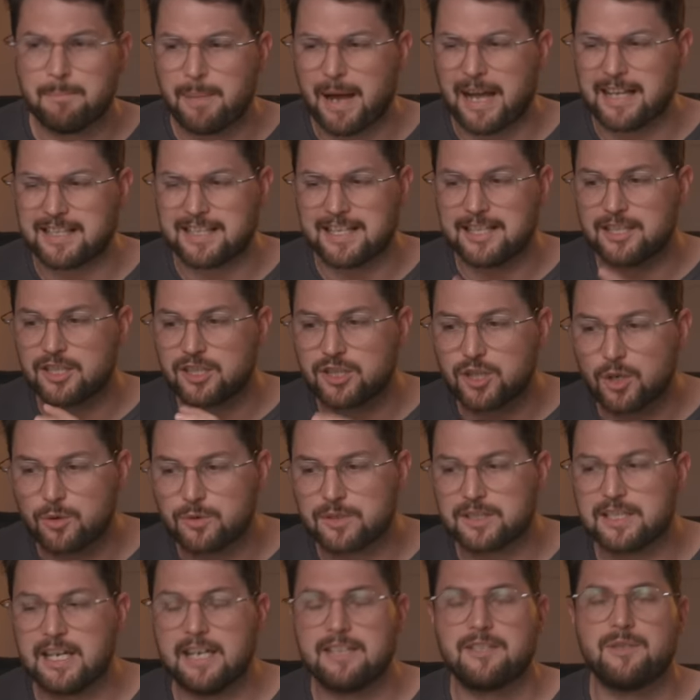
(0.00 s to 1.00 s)
but it's so
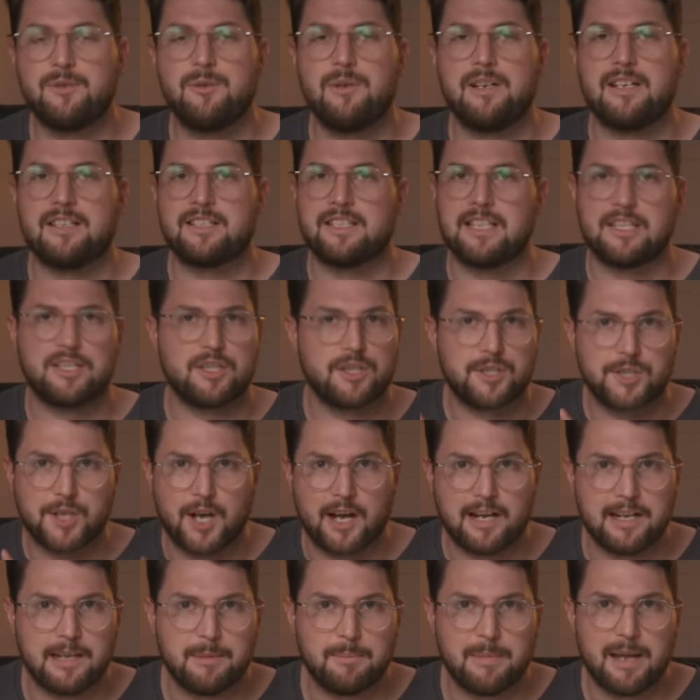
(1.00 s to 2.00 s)
subtle and it's such a
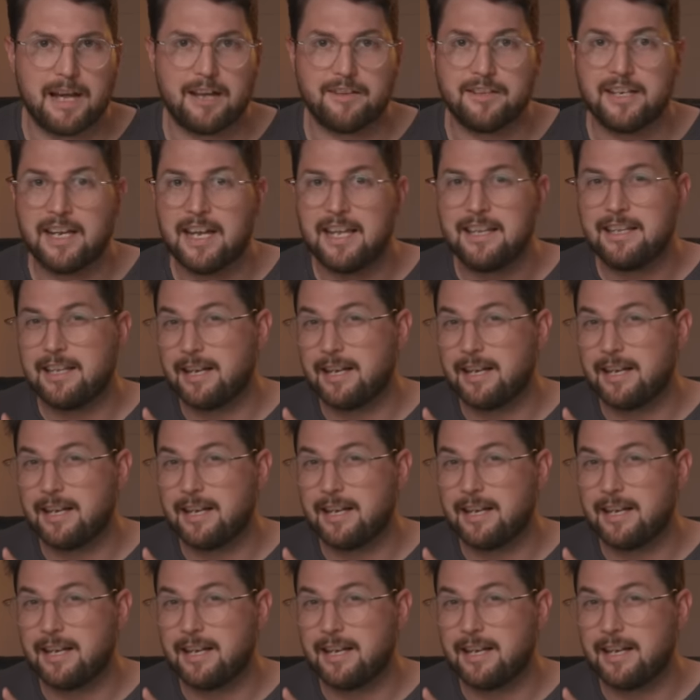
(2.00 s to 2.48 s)
tiny amount